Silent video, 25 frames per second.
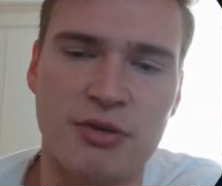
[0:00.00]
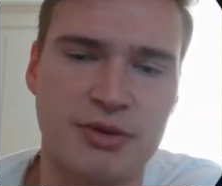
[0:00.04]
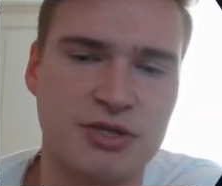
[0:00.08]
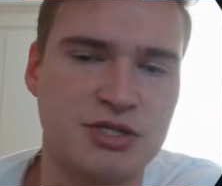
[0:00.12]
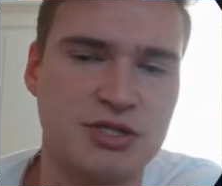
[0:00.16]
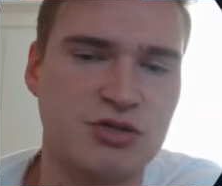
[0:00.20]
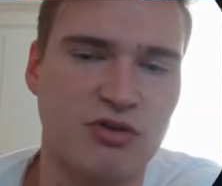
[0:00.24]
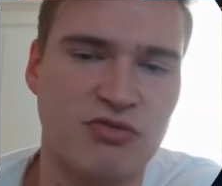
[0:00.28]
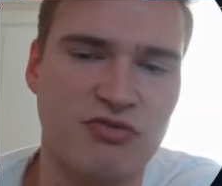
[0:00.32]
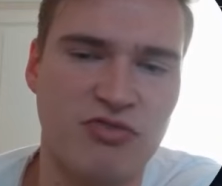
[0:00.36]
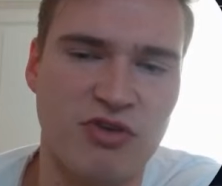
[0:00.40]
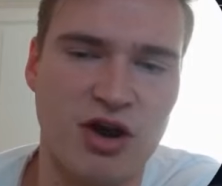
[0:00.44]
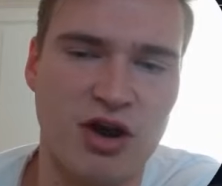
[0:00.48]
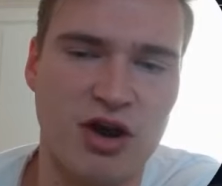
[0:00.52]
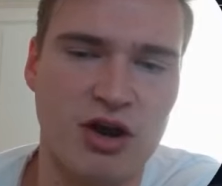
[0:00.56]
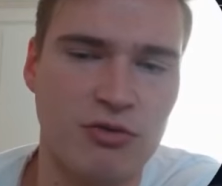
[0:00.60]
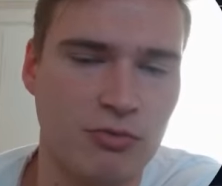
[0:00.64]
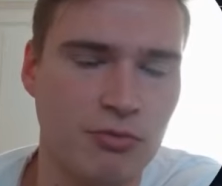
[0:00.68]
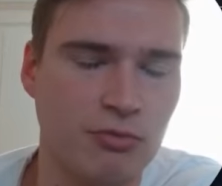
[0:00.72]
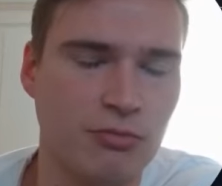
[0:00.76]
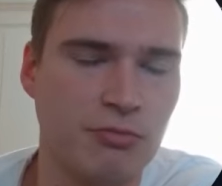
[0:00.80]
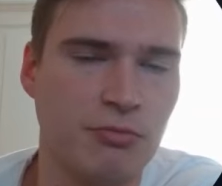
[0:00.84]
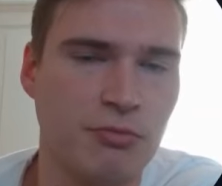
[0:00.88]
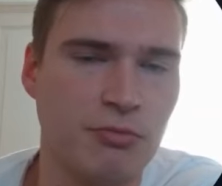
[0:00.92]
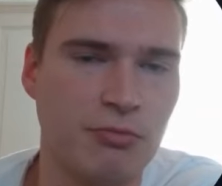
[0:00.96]
I mean, so far
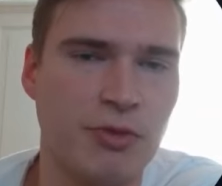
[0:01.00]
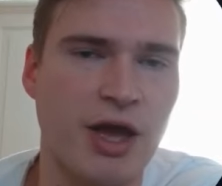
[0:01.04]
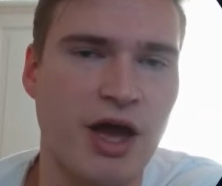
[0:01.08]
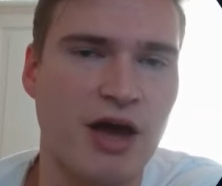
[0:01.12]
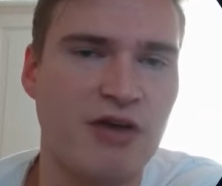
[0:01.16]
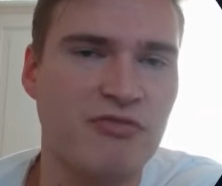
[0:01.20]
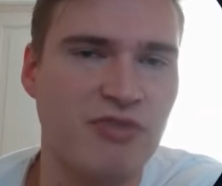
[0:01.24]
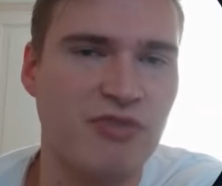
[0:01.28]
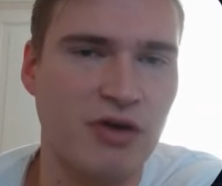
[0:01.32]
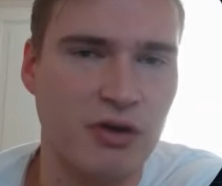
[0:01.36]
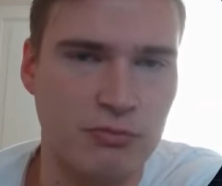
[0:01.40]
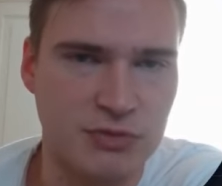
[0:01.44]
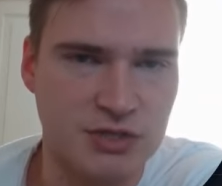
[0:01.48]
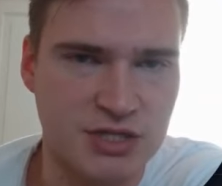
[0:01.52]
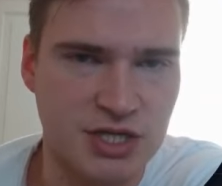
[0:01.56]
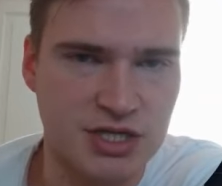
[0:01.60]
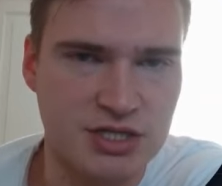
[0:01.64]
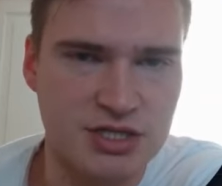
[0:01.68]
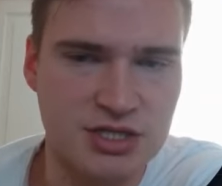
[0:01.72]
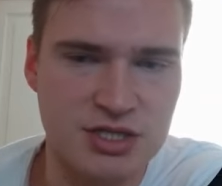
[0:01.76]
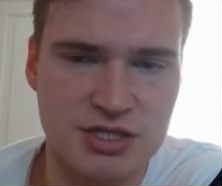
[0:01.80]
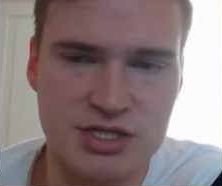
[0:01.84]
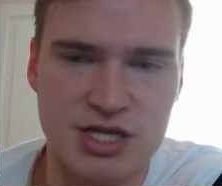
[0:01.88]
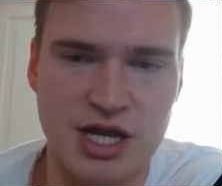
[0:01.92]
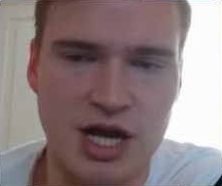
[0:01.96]
we have found
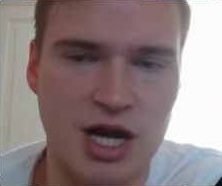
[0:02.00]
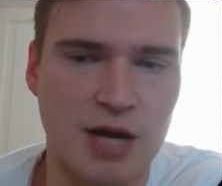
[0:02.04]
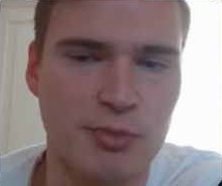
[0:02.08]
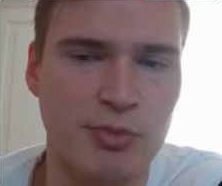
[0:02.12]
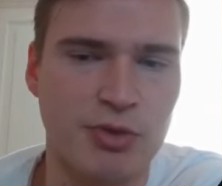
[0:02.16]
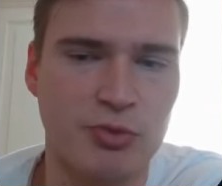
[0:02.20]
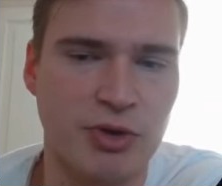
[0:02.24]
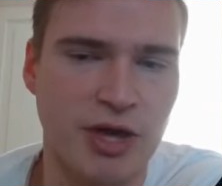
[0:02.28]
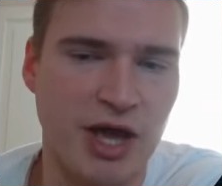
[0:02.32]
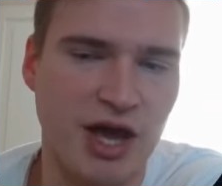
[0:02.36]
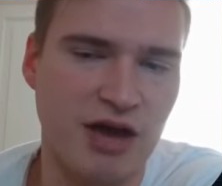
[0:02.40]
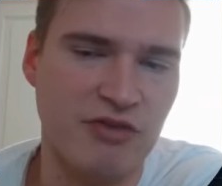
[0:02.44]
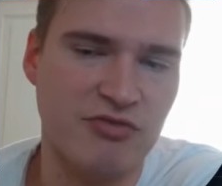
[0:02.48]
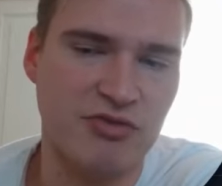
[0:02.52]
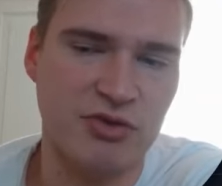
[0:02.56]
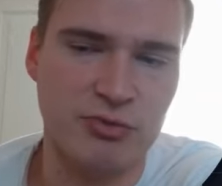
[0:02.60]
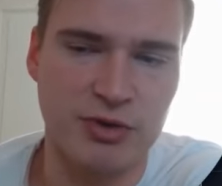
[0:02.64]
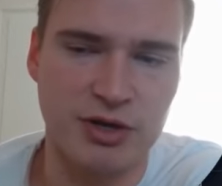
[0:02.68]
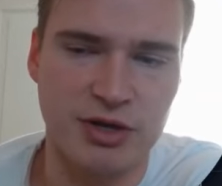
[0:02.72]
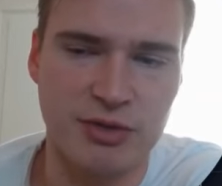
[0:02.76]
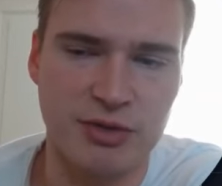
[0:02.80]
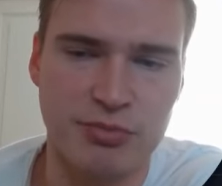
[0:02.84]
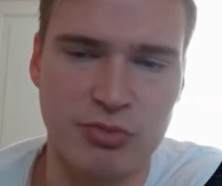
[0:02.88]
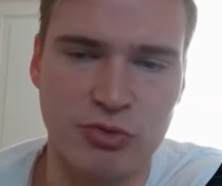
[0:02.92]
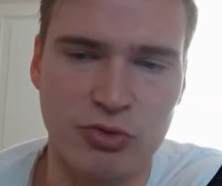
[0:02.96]
resistance there, but we haven't
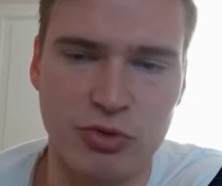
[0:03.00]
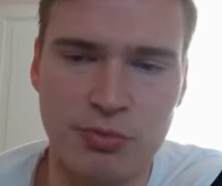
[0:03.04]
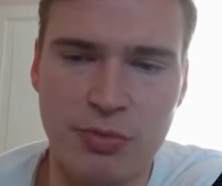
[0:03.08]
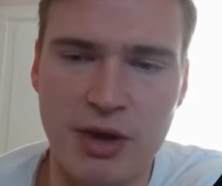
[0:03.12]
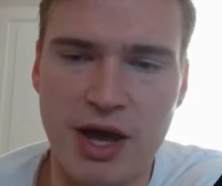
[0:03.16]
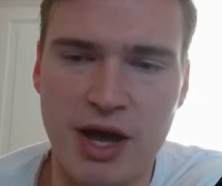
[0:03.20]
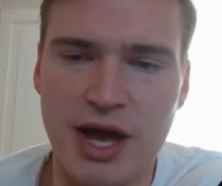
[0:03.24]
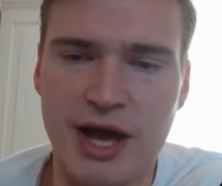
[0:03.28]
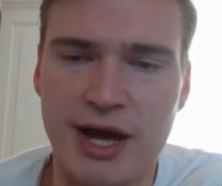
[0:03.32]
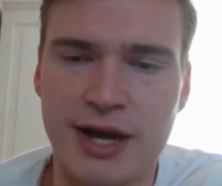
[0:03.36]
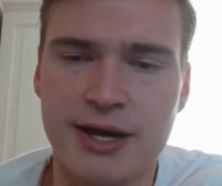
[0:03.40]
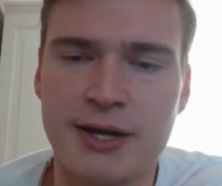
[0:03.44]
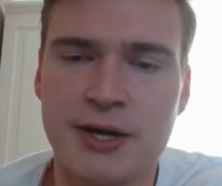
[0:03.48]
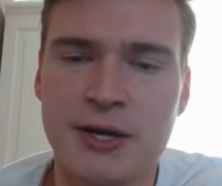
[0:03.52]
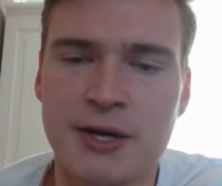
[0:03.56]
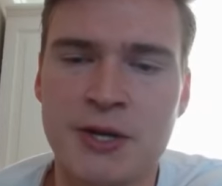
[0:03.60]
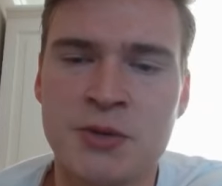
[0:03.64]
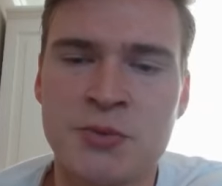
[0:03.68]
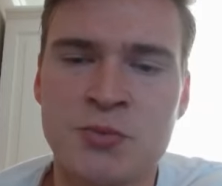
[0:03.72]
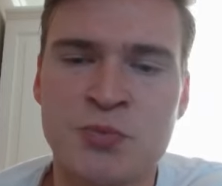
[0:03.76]
really pulled back.